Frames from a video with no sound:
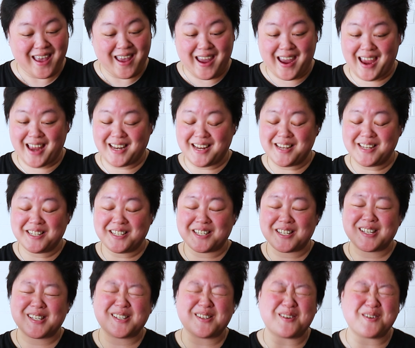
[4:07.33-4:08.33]
It is
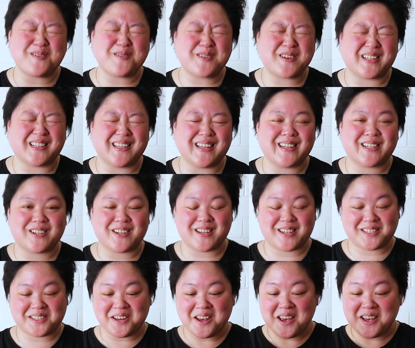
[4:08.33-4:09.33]
so
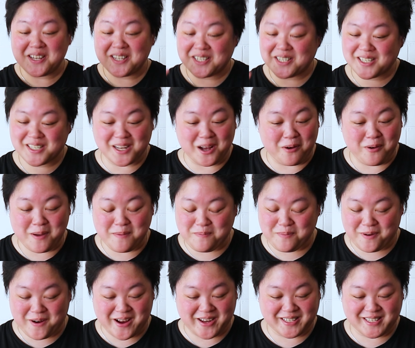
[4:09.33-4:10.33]
delicious, so
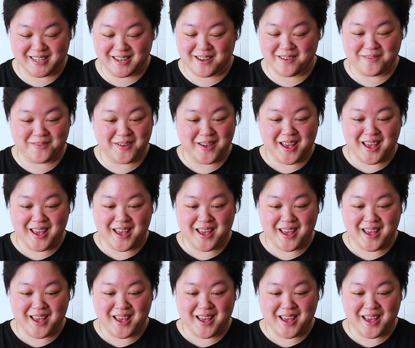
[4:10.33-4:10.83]
impressive.